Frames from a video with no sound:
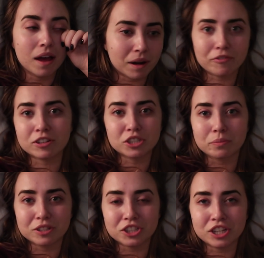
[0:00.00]
My friendship
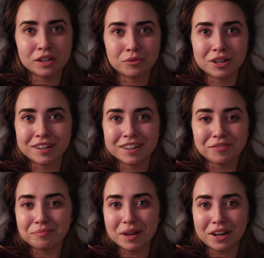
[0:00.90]
with Jeanine
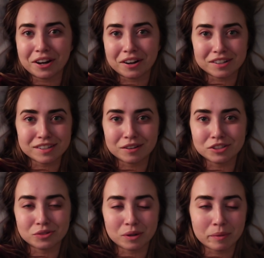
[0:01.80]
wouldn't be here and it's like
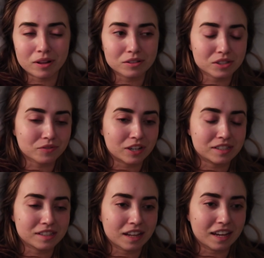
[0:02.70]
she's one of my closest
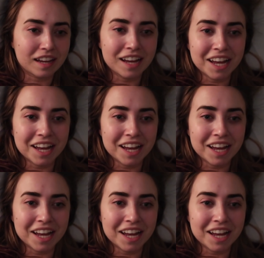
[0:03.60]
friends and like